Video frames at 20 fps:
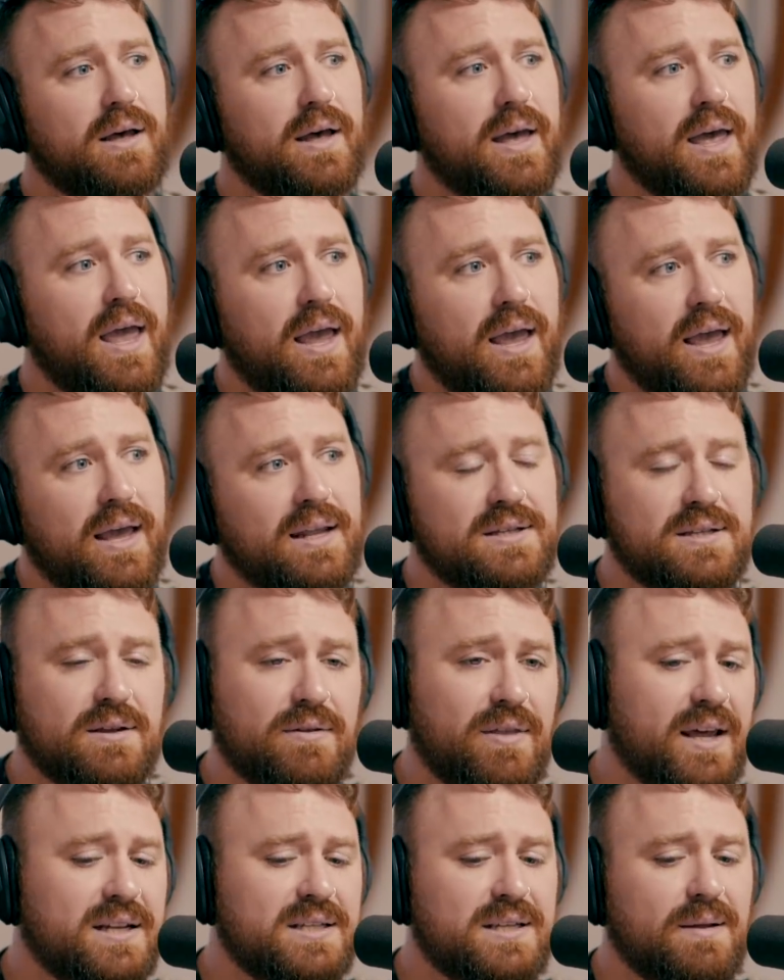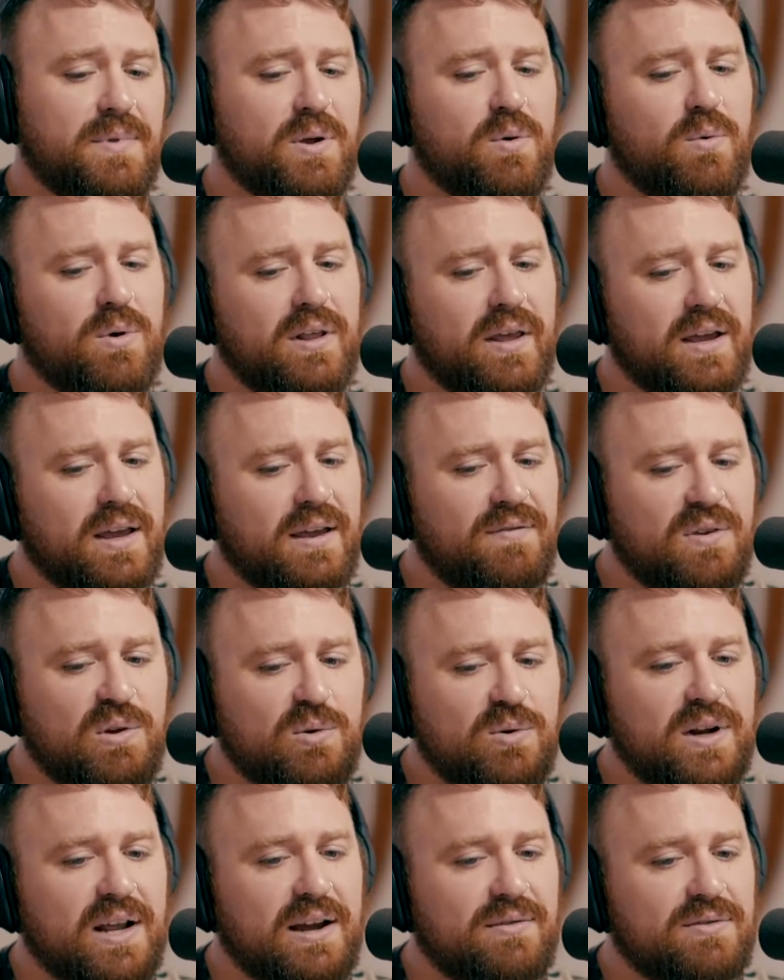And, and so that's something where, like, if
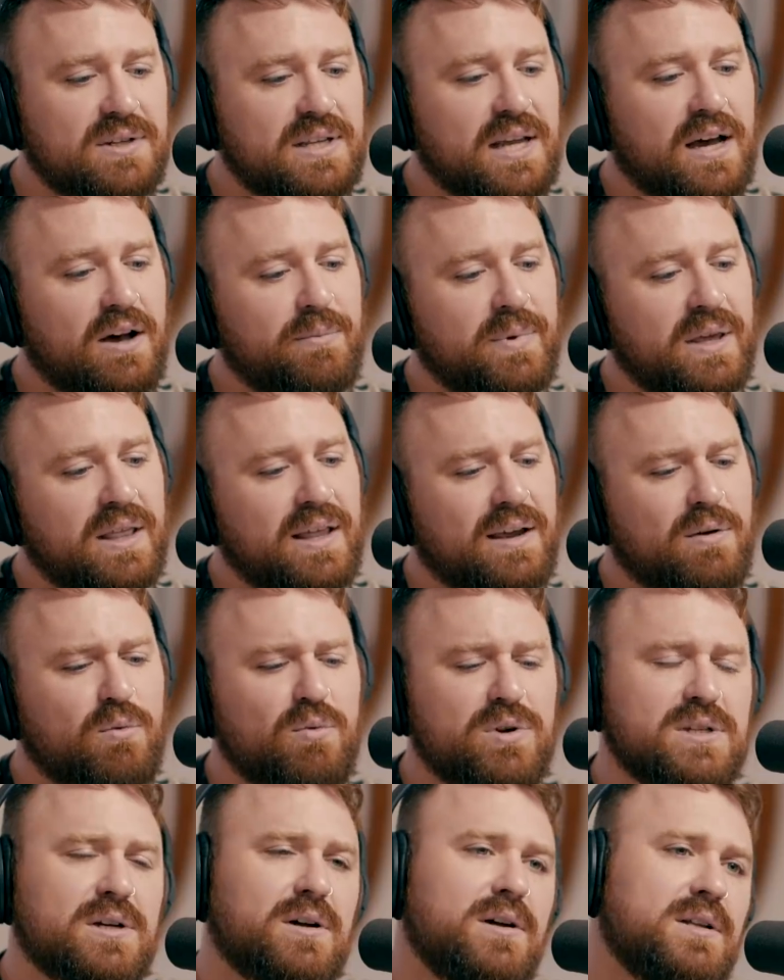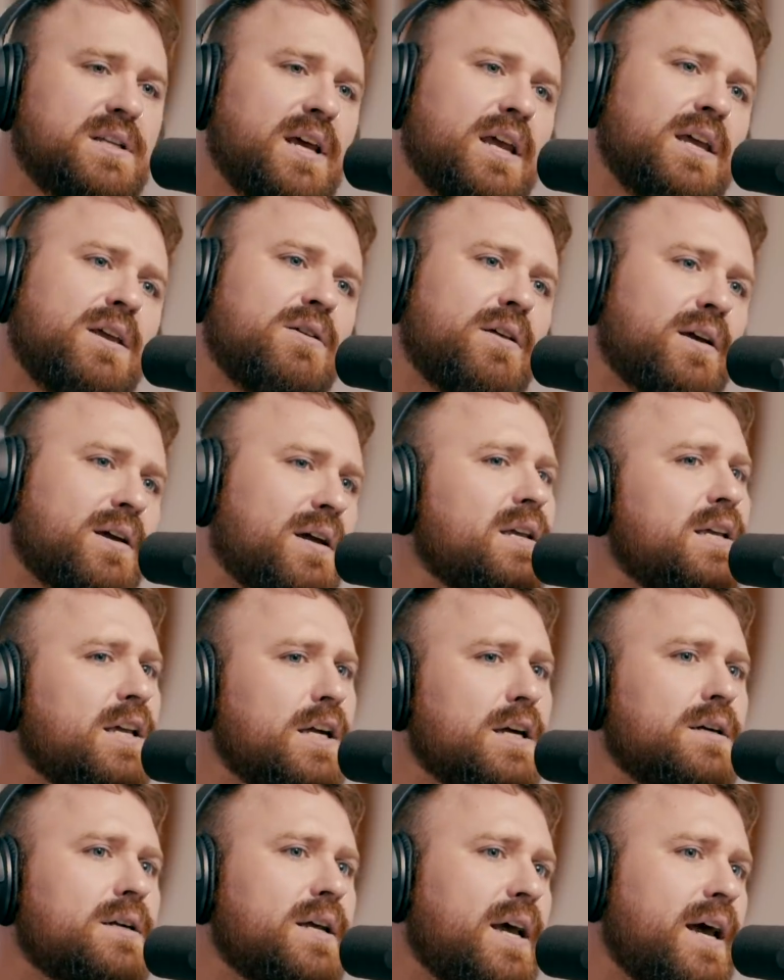you would ever tell me, like, what's it going to take you, like, a
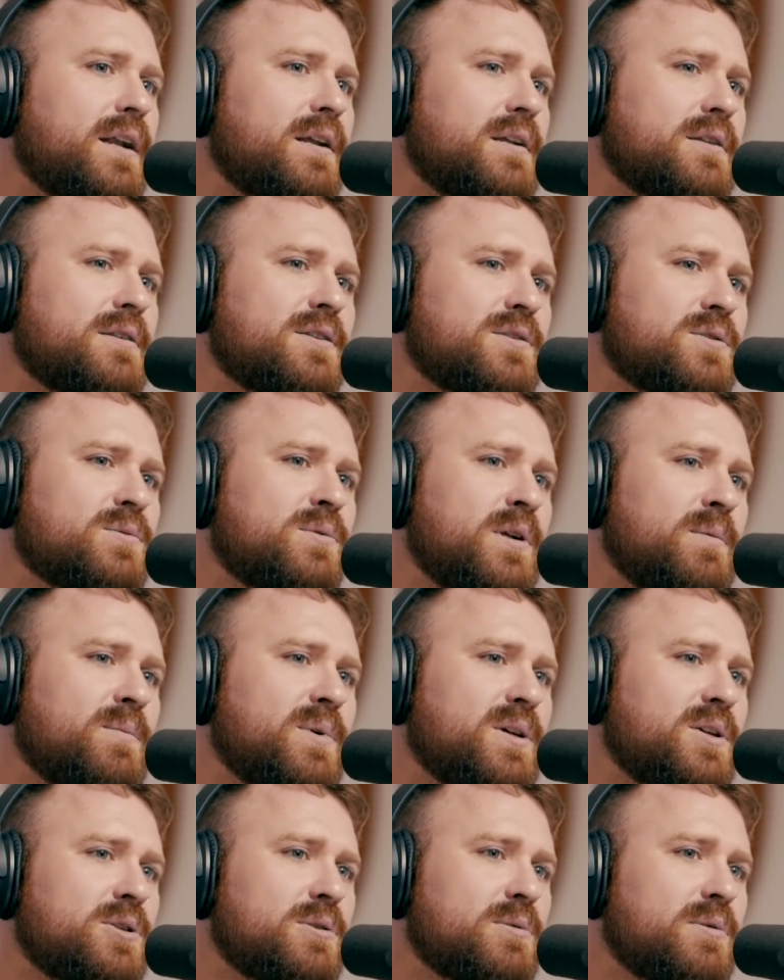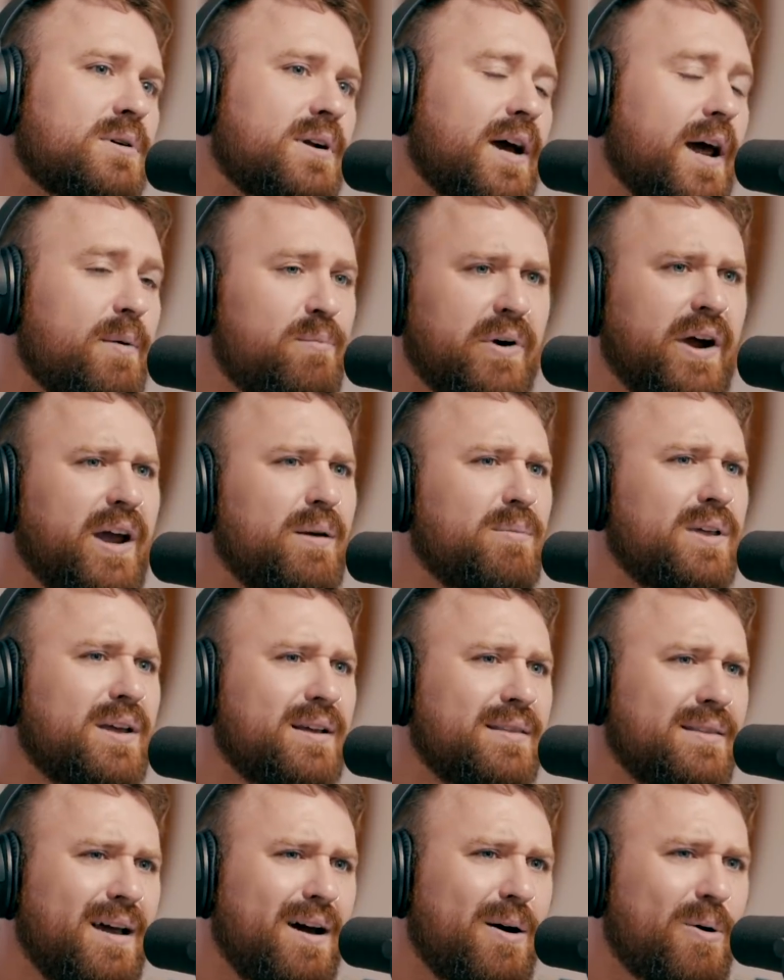year to edit this 20 minute short, I'd probably be
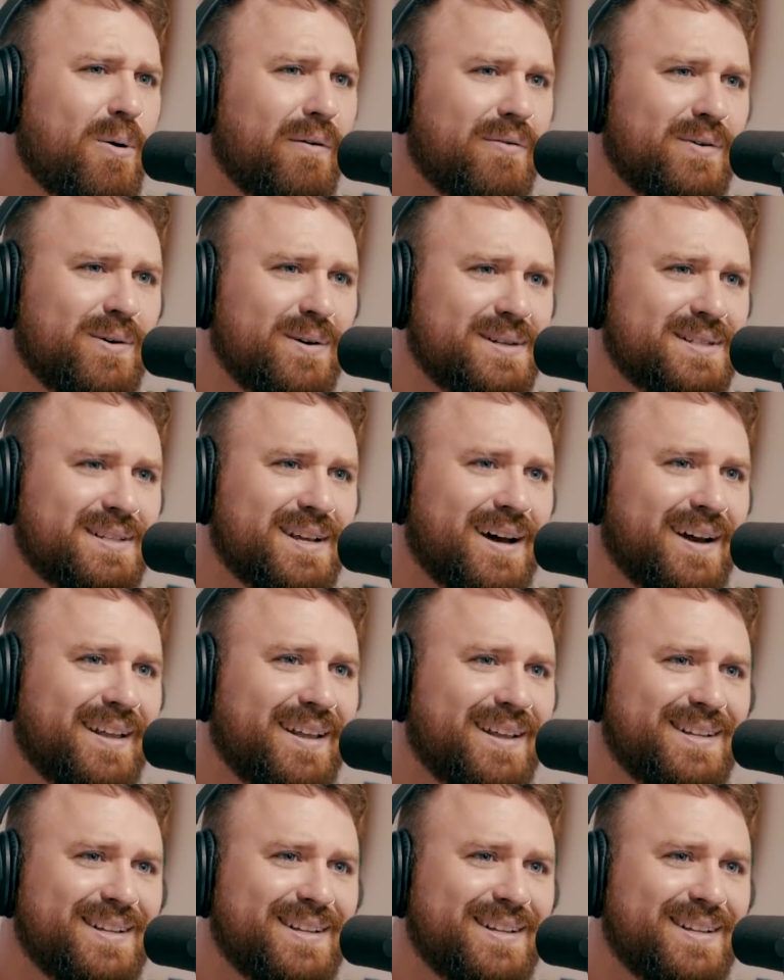like, no, of course not.